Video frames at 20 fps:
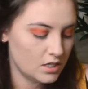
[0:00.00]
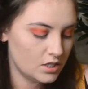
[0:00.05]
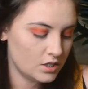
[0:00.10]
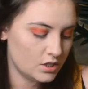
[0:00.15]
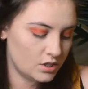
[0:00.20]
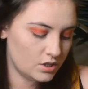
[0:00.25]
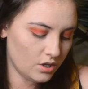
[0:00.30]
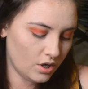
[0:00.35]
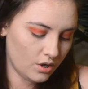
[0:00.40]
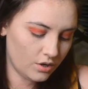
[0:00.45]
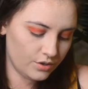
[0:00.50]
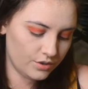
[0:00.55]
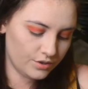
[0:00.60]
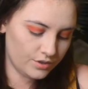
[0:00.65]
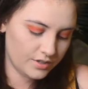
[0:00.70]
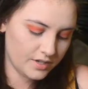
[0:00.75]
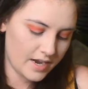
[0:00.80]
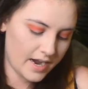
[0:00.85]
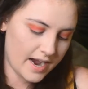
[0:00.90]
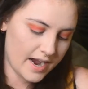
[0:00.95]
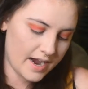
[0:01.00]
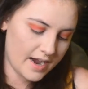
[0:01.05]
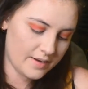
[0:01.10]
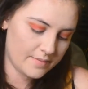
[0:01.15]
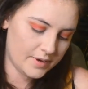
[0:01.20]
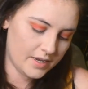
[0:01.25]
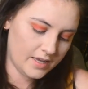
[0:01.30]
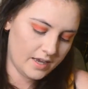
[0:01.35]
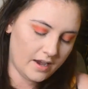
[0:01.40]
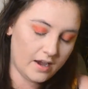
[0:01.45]
So,
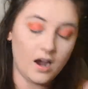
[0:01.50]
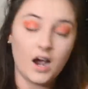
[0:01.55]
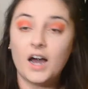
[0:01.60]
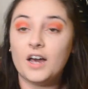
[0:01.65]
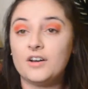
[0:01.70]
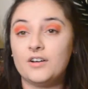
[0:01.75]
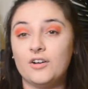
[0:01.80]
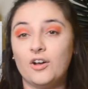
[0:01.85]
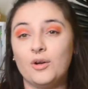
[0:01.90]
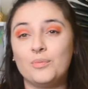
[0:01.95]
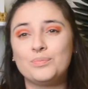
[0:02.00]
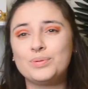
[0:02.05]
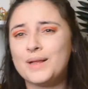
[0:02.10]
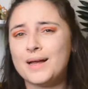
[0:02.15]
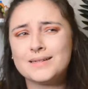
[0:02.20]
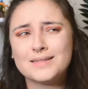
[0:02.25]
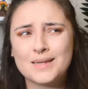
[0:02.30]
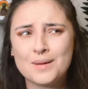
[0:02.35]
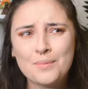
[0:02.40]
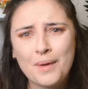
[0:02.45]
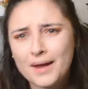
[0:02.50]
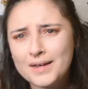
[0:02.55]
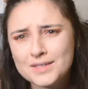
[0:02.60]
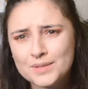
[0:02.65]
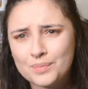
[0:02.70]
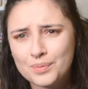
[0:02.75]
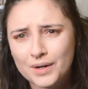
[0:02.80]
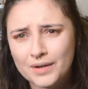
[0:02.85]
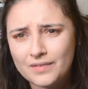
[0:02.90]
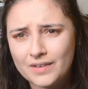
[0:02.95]
yeah, I don't know. Plus, it makes
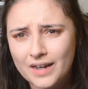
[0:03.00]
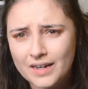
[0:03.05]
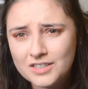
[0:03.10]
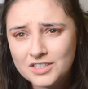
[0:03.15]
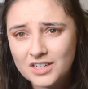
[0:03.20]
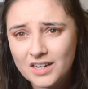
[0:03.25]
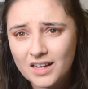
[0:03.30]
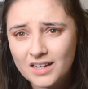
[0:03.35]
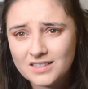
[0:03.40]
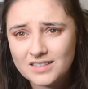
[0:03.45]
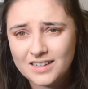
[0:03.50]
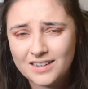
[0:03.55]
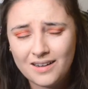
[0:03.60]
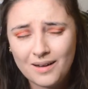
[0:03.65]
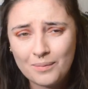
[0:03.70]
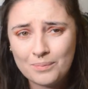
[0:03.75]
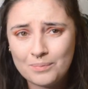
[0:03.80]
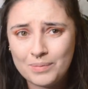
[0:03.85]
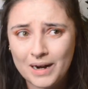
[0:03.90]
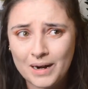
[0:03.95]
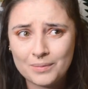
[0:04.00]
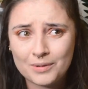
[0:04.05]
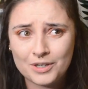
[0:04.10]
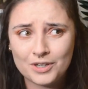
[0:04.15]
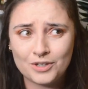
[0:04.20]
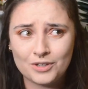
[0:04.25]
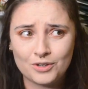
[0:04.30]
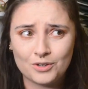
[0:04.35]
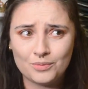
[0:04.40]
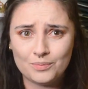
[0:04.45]
abbreviation easier.
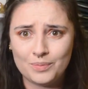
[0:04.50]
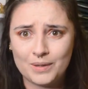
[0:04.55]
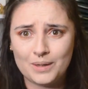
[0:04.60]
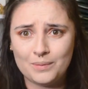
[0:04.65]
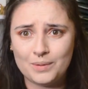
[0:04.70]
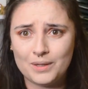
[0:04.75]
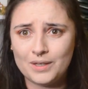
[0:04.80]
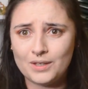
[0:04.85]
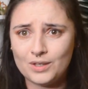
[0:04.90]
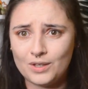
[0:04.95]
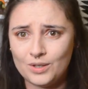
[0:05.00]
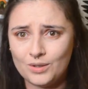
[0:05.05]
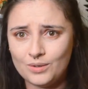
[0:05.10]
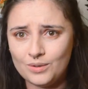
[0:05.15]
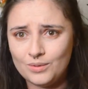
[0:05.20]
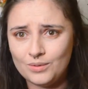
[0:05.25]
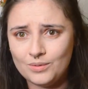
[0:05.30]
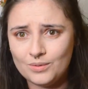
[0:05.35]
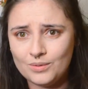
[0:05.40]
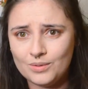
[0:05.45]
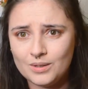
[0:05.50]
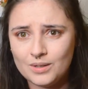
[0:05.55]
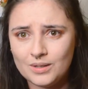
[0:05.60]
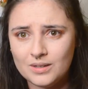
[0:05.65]
Barbecue, BBQ.